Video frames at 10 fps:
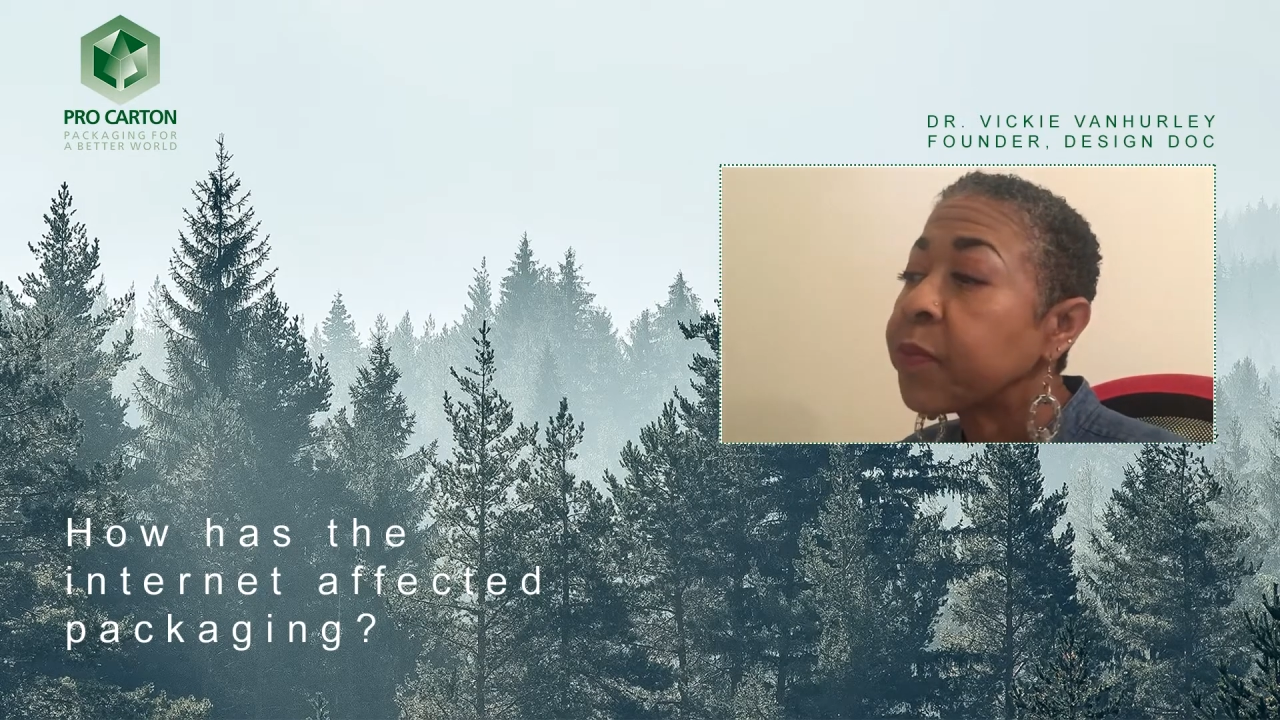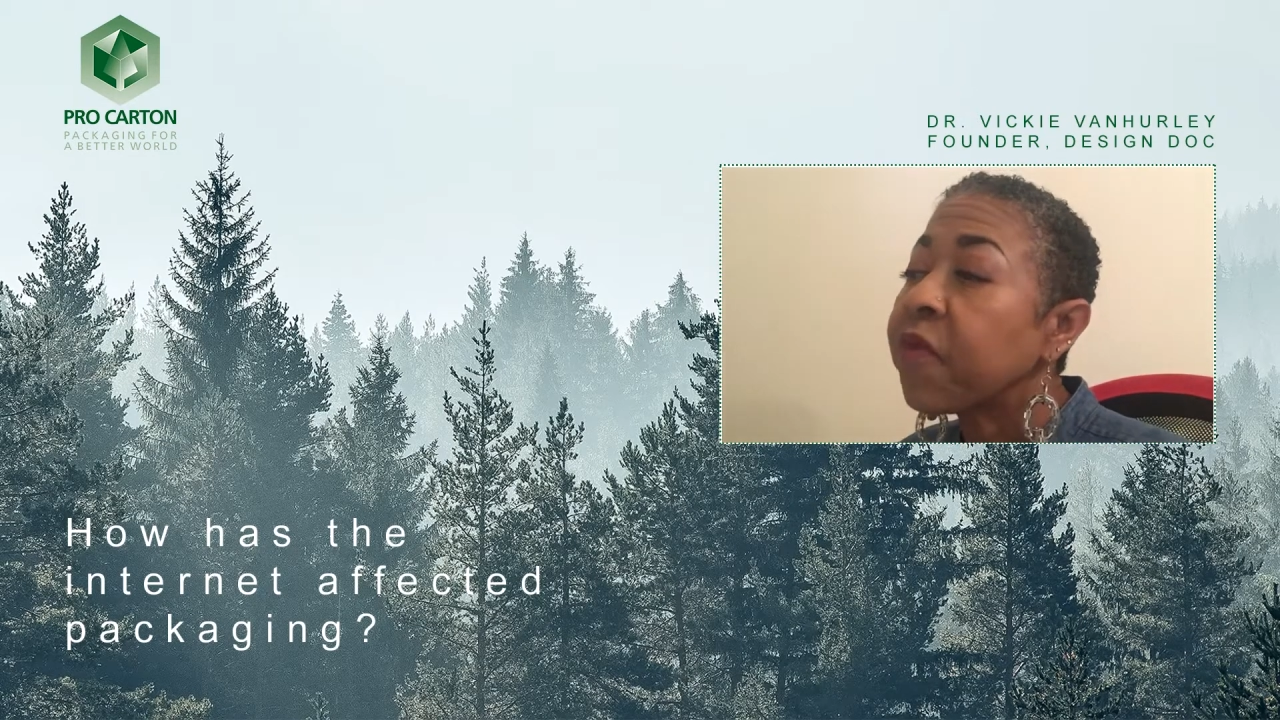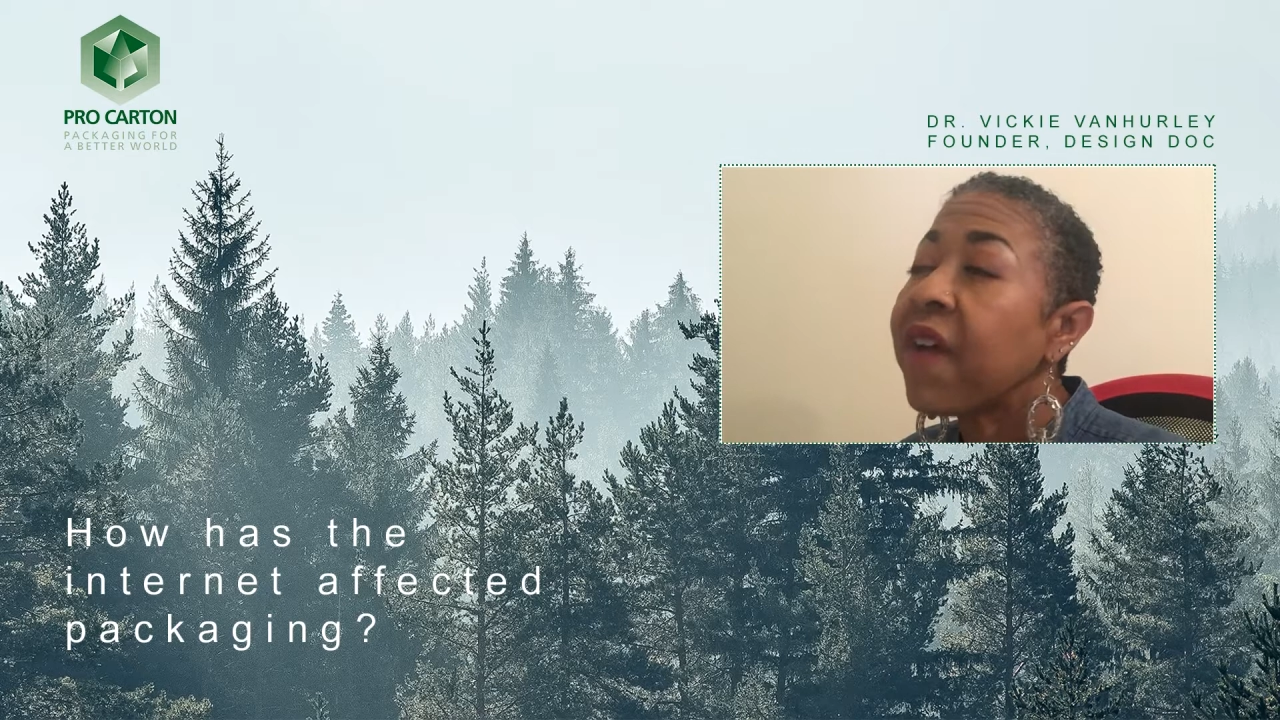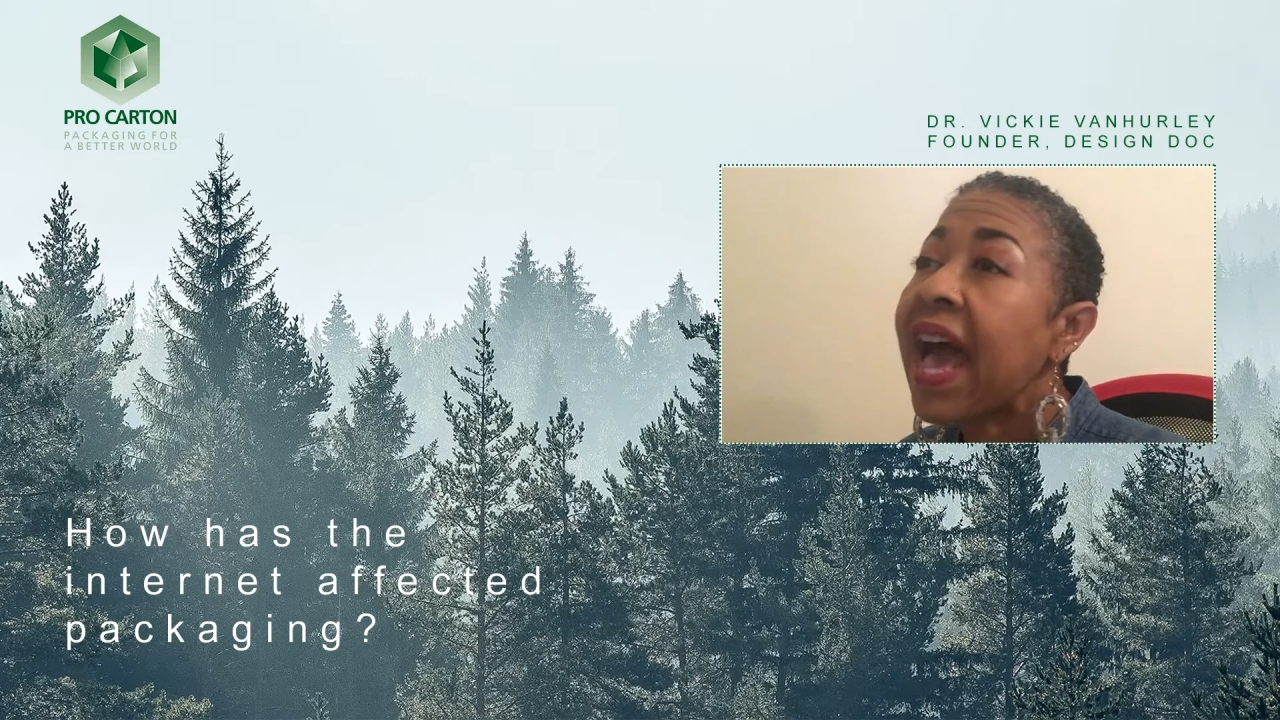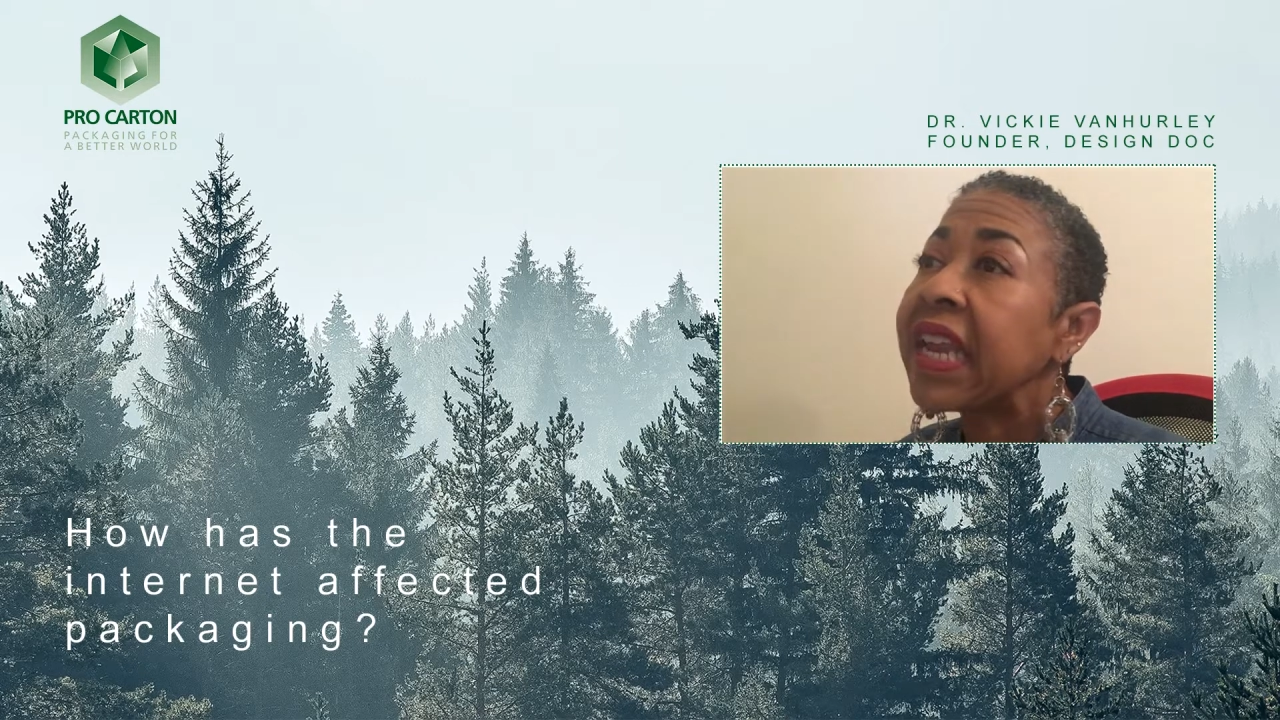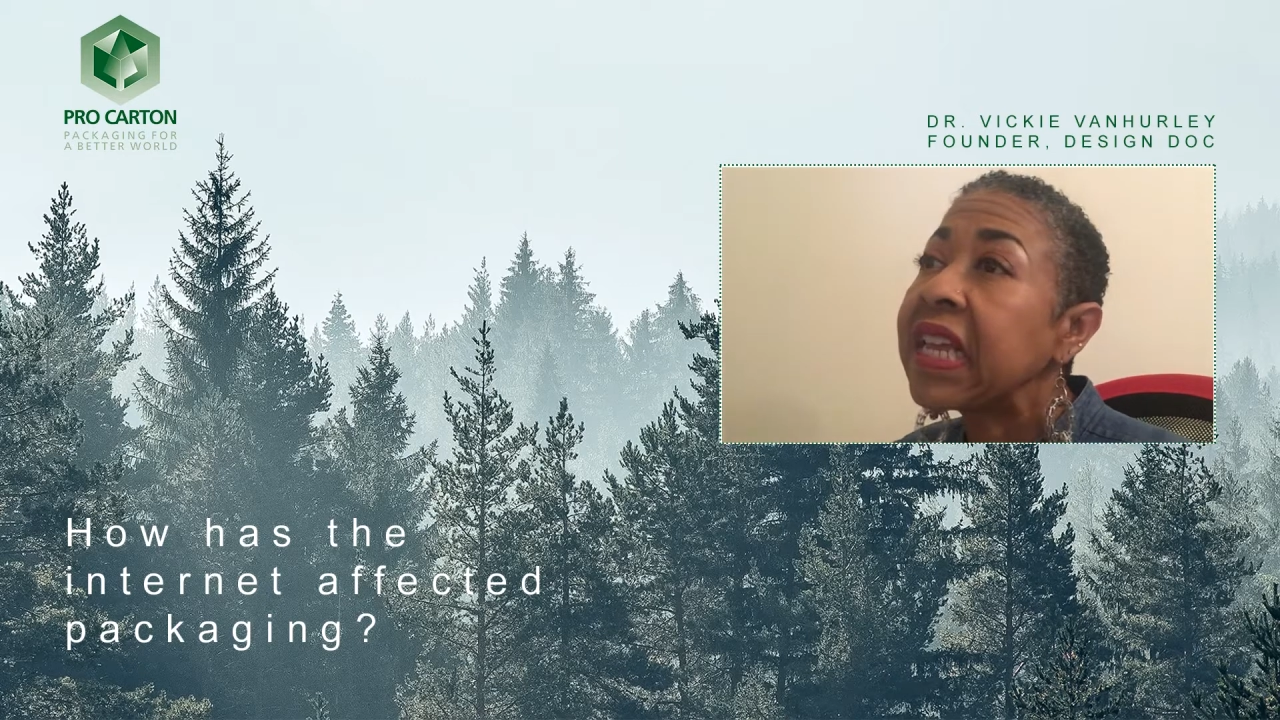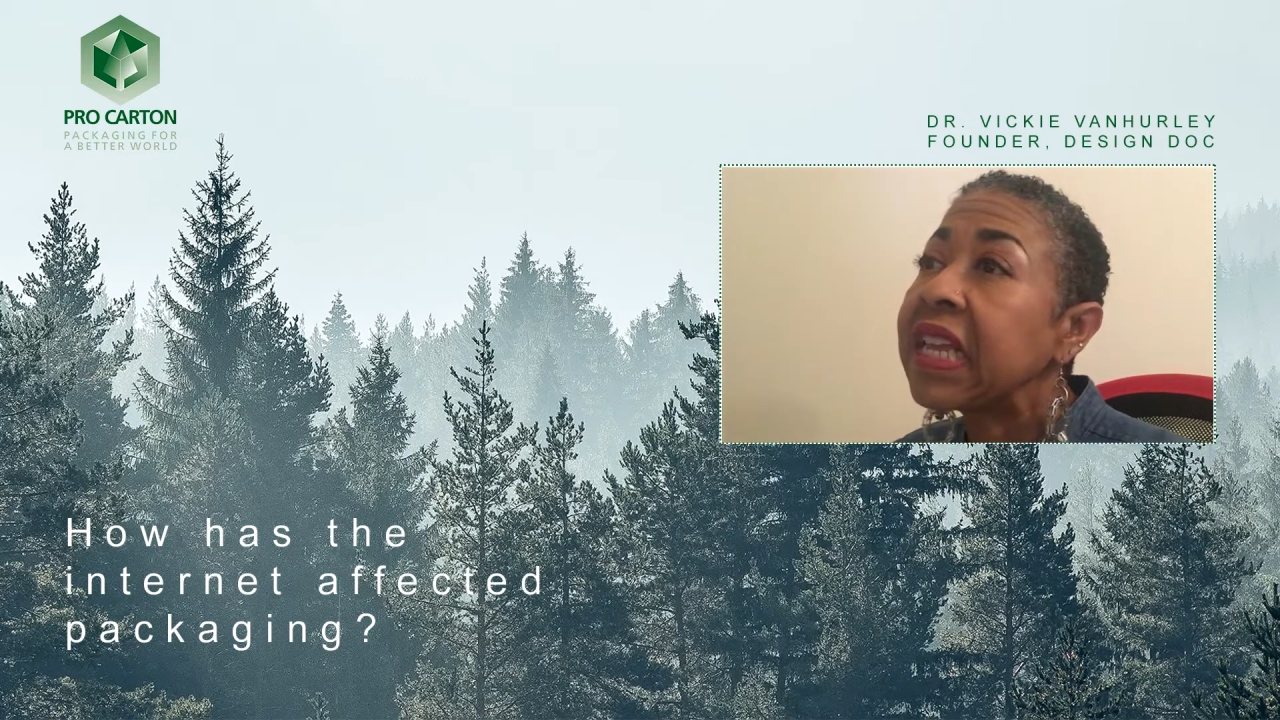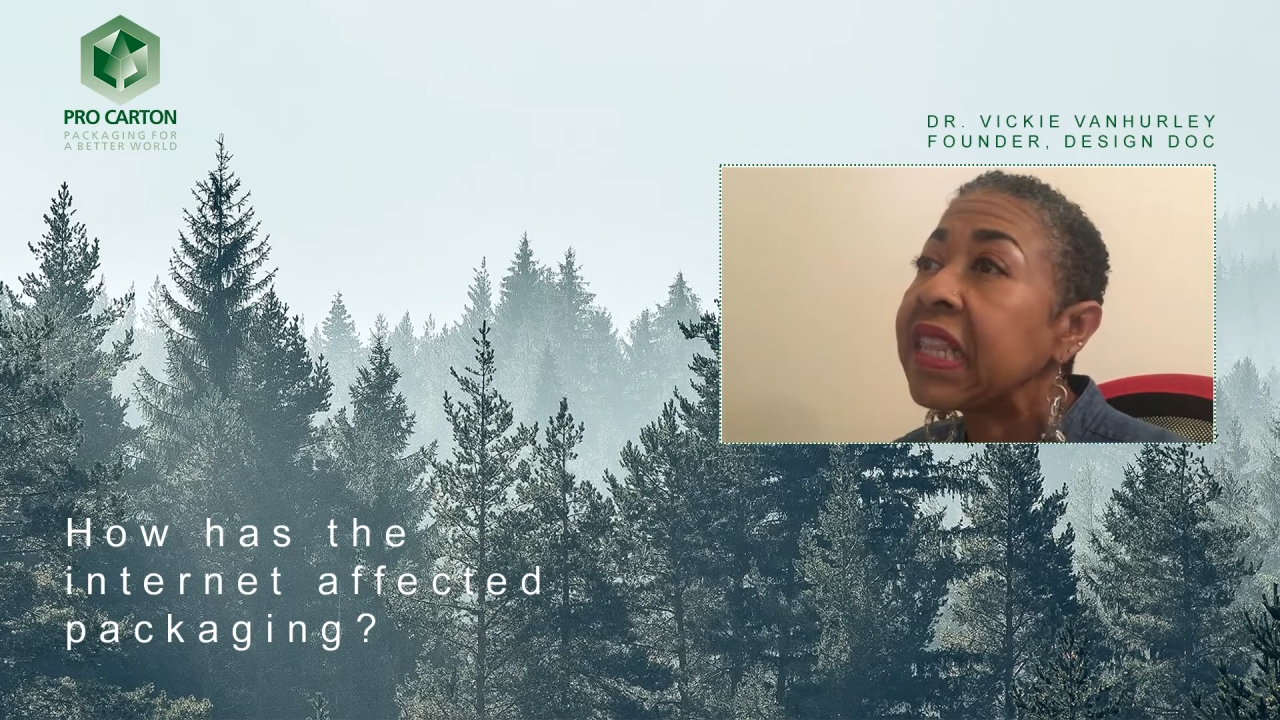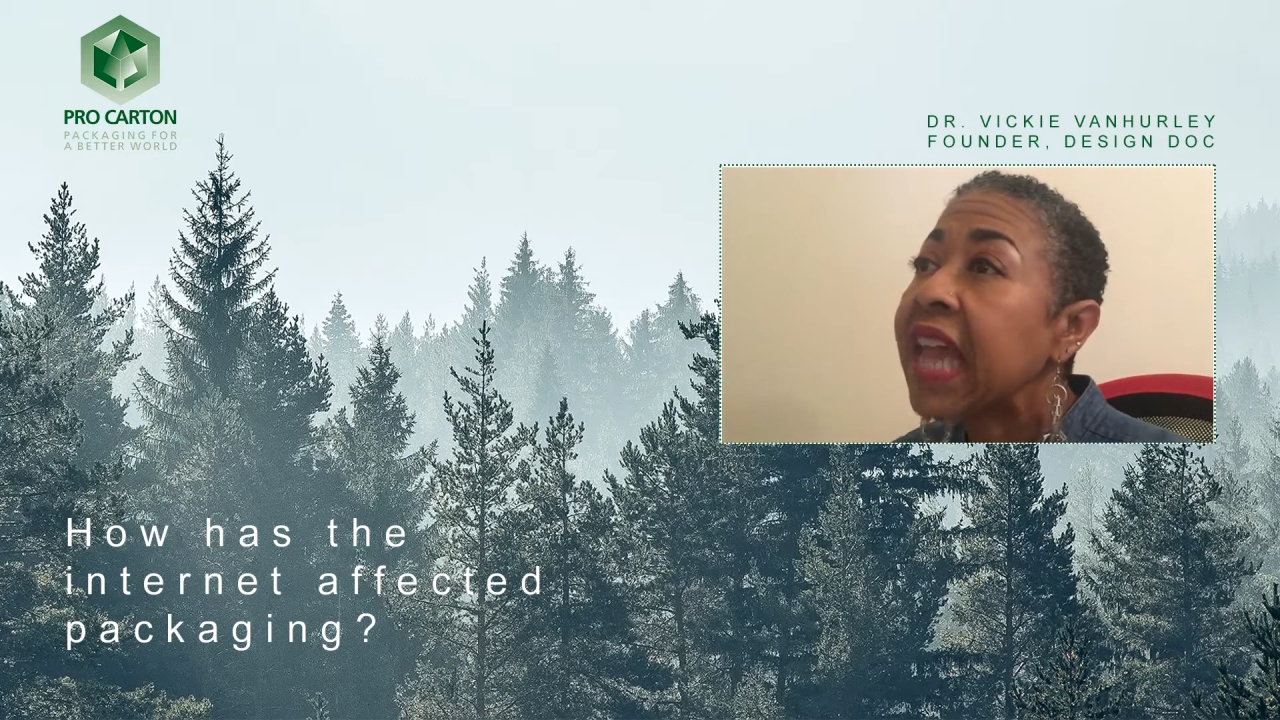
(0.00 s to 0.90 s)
provided